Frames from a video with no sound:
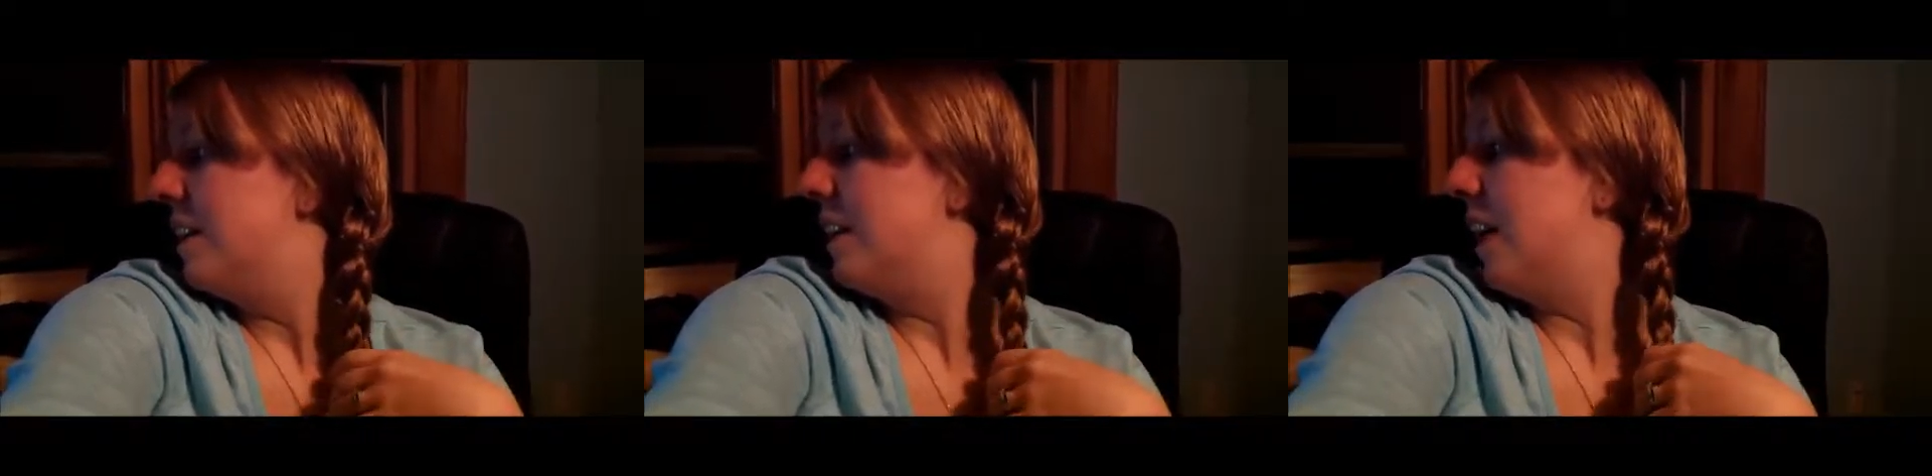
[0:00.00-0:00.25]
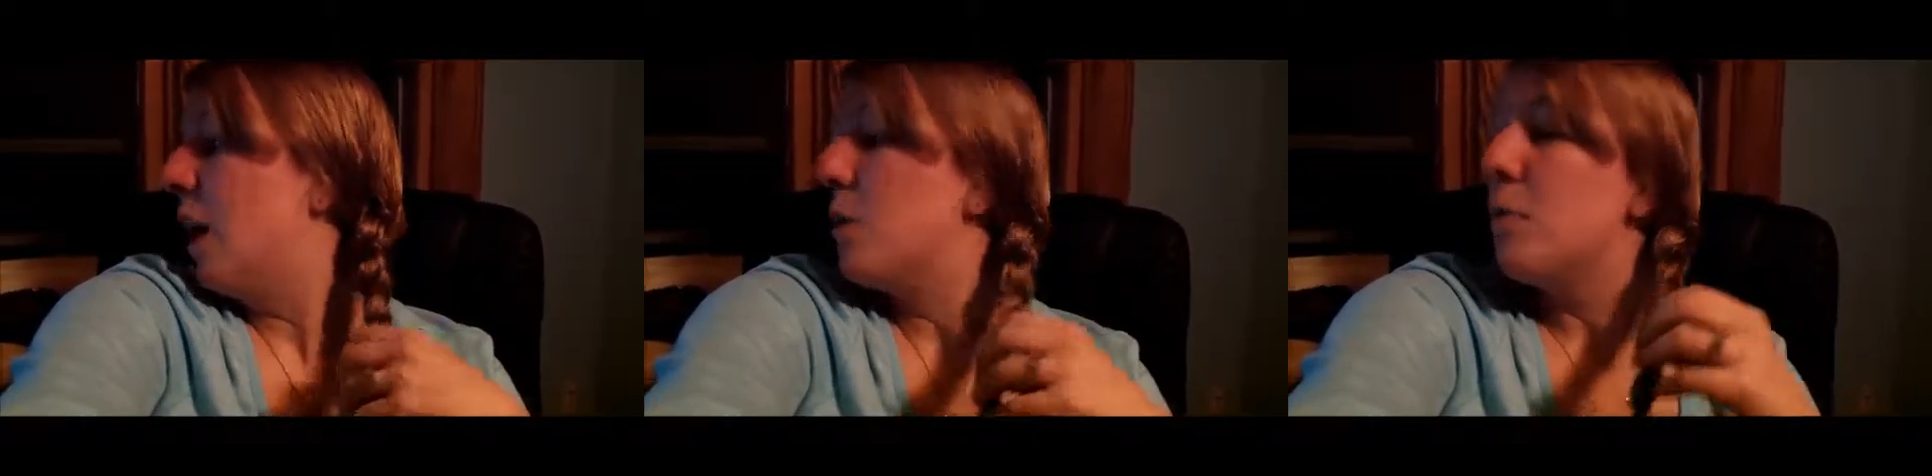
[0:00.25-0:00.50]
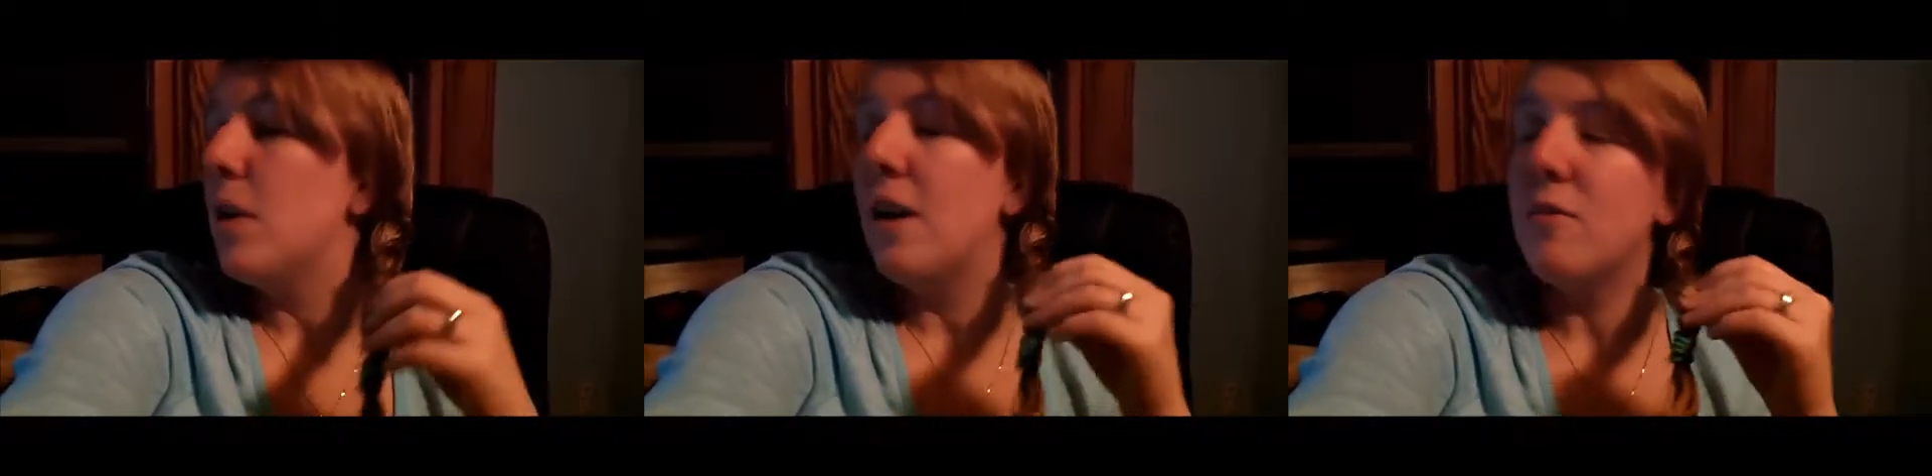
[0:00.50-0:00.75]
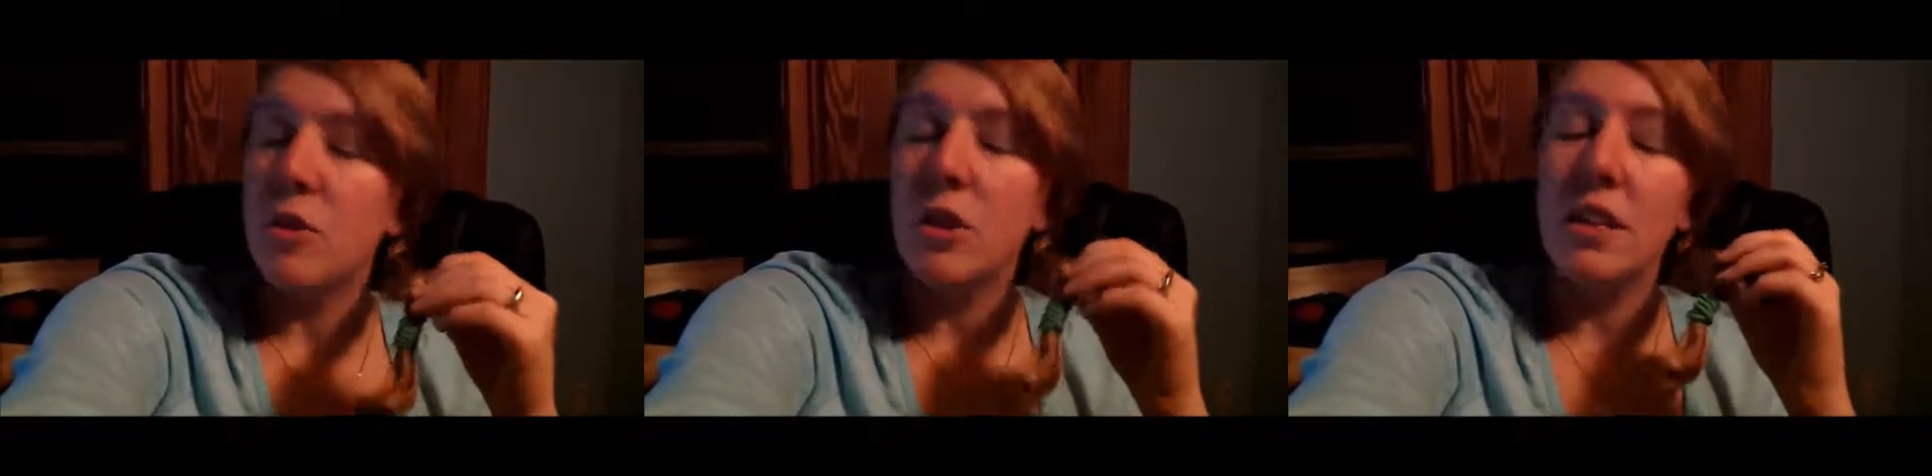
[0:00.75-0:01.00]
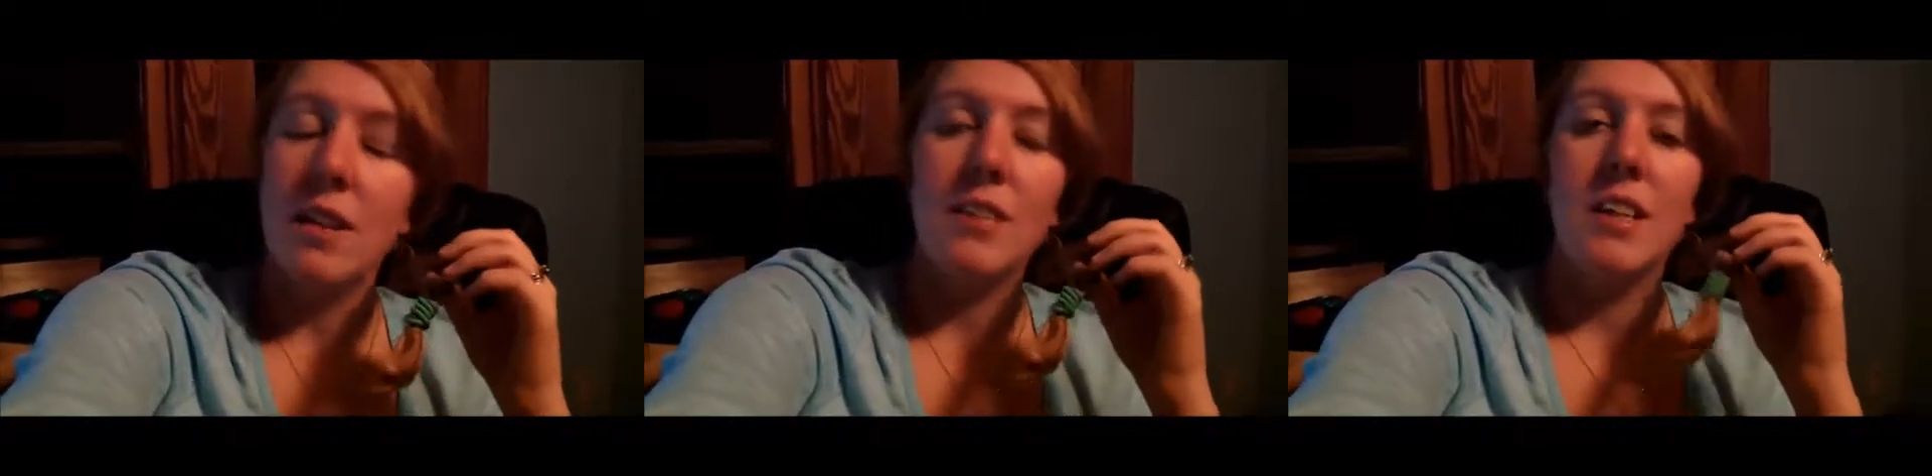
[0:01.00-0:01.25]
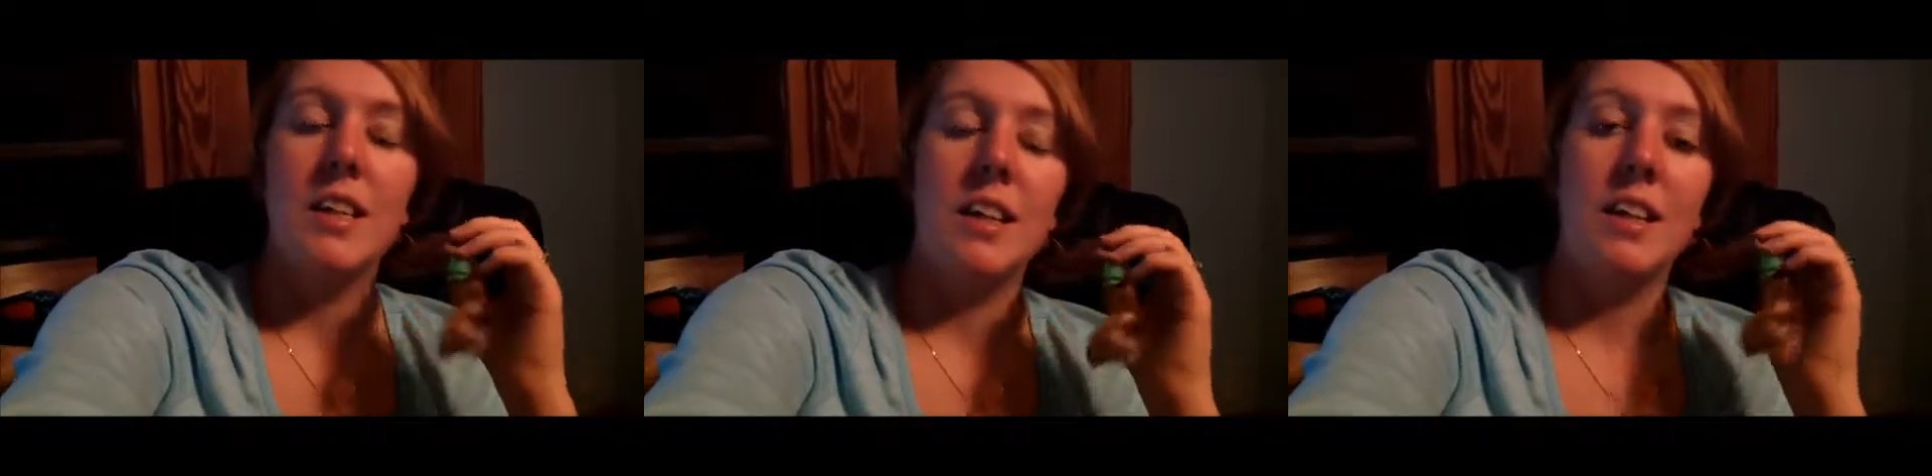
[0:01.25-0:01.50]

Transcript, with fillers: not after 11,